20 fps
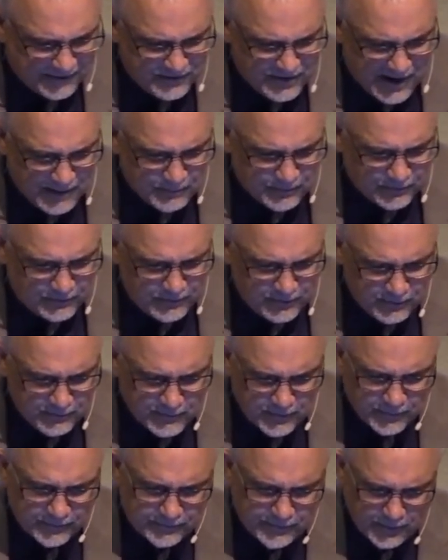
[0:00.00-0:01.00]
in chapter 2,
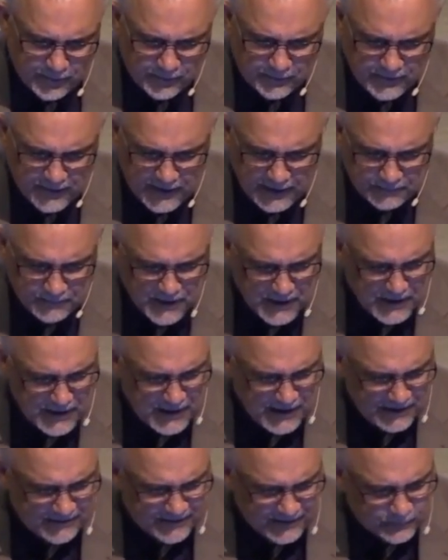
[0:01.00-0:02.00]
verse 13,
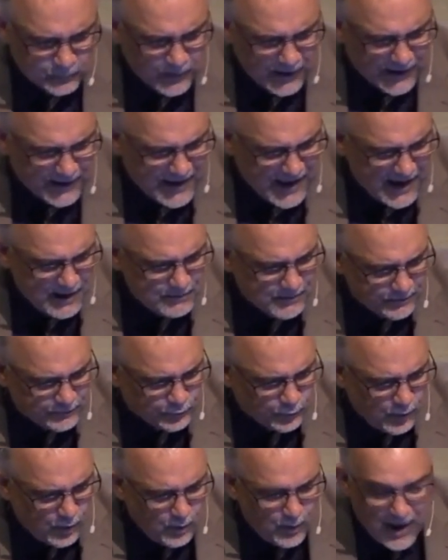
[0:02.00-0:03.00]
he says, when I came to
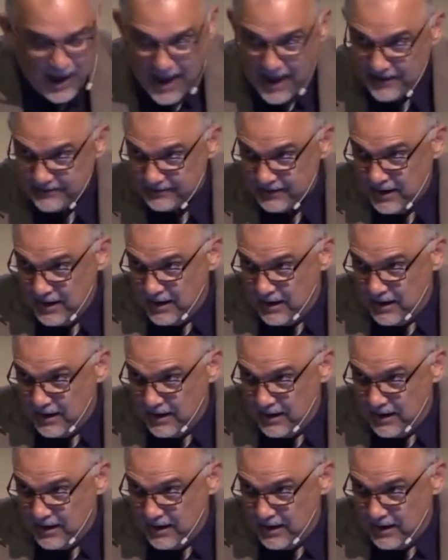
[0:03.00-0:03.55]
Troas